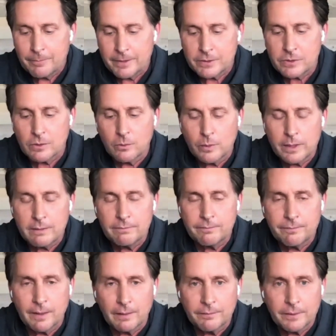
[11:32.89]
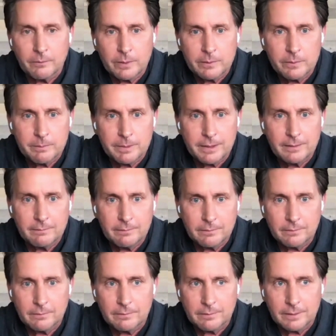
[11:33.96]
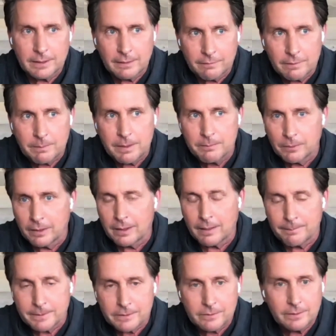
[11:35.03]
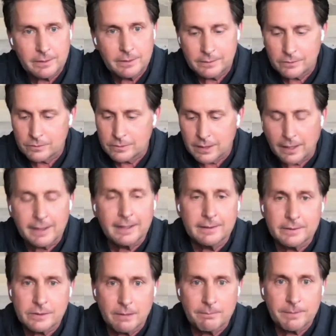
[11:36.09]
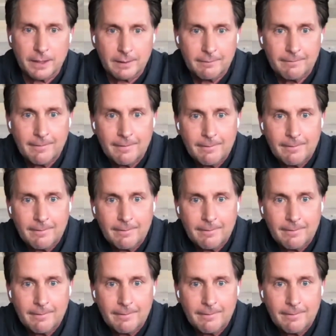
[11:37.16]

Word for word: and so we felt that we would be giving people an opportunity to tuck into something